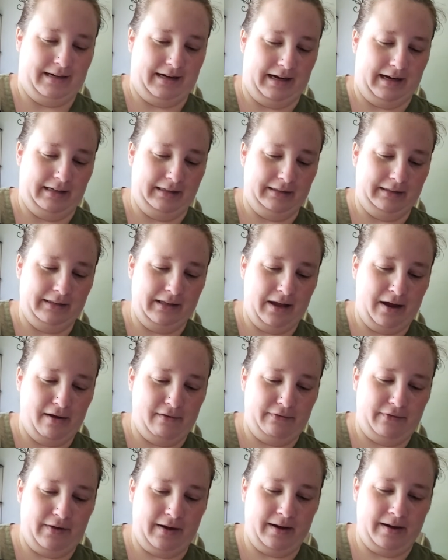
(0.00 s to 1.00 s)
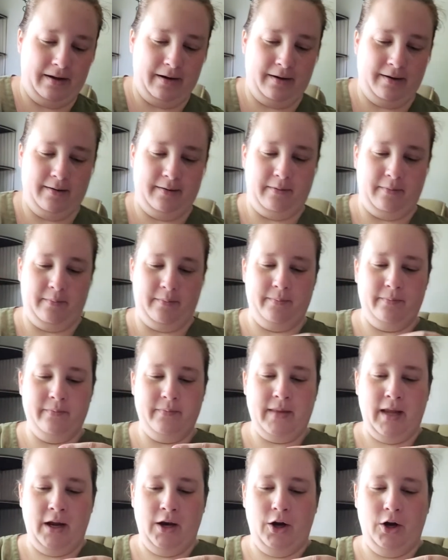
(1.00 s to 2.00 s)
I love him.
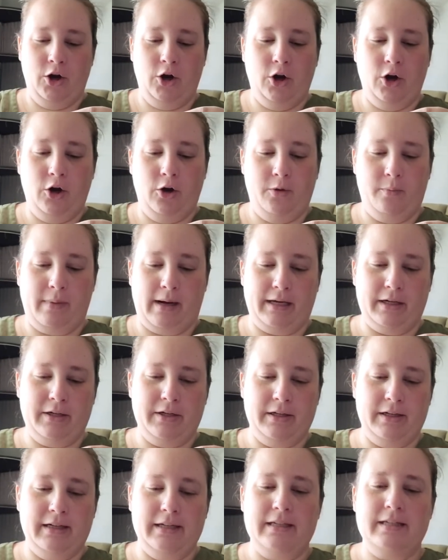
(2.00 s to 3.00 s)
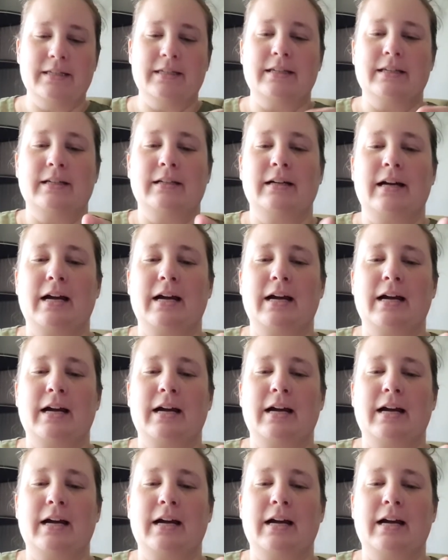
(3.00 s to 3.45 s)
Oh my goodness.